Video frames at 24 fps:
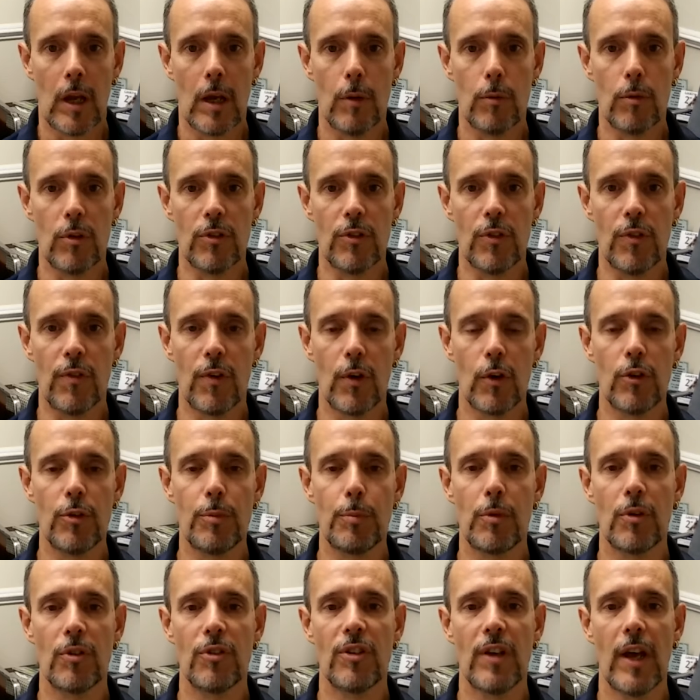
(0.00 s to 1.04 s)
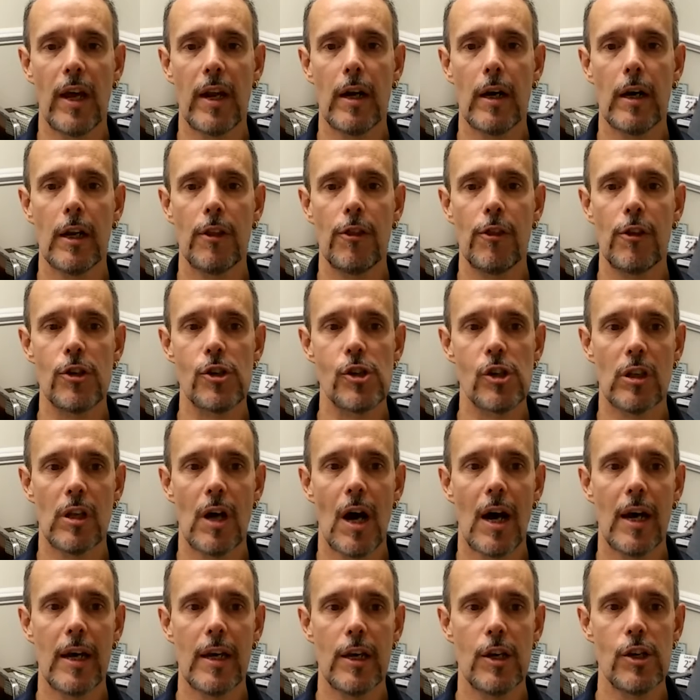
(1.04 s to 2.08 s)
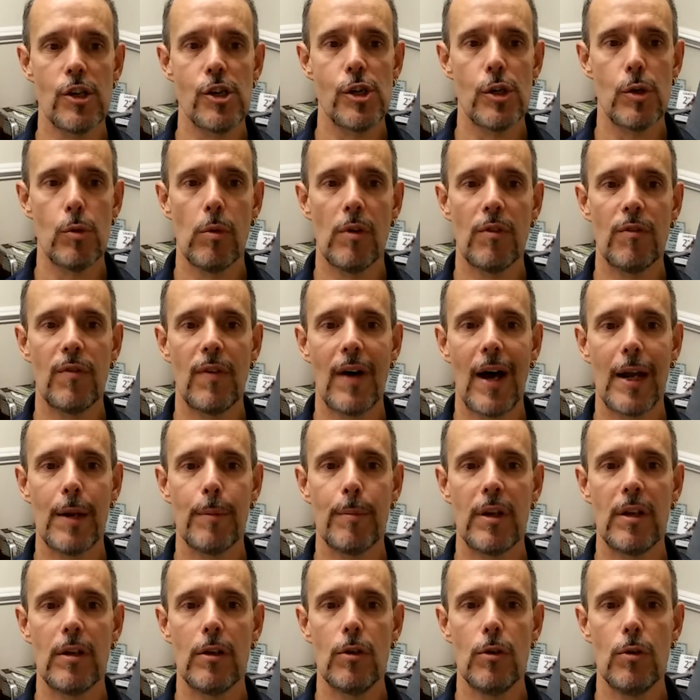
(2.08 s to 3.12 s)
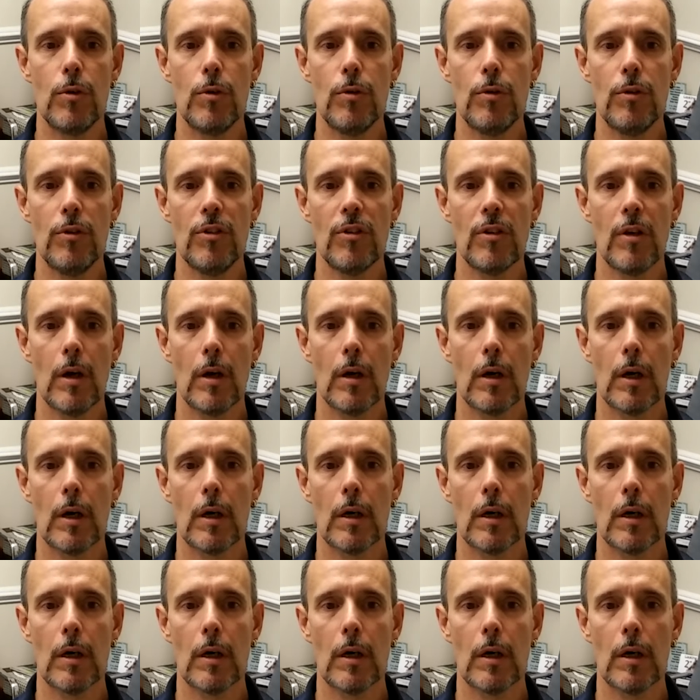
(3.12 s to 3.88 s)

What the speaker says: was first presented in the July issue of Vitamin News,